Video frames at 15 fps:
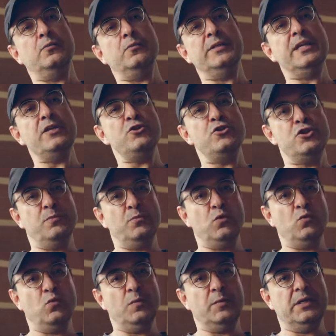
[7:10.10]
relationship
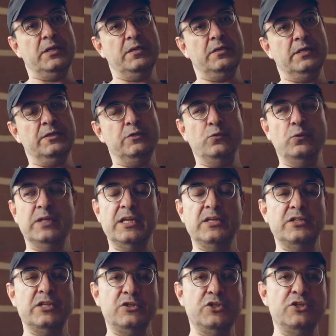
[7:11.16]
with a woman and you
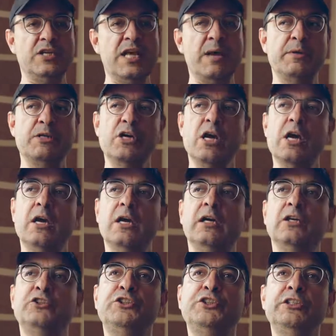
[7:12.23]
realize that she's damaged,
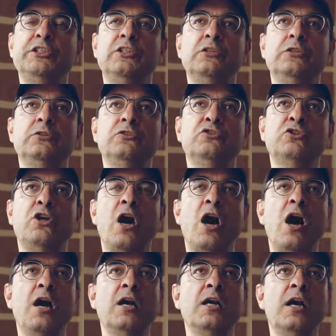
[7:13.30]
she'll
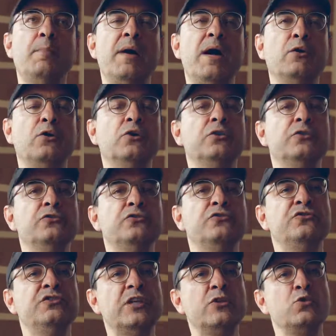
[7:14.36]
talk about her
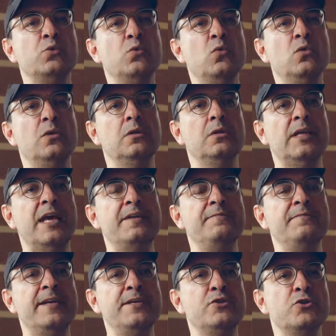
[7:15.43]
sexual
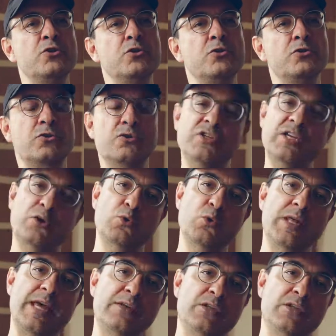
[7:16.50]
adventures or sexual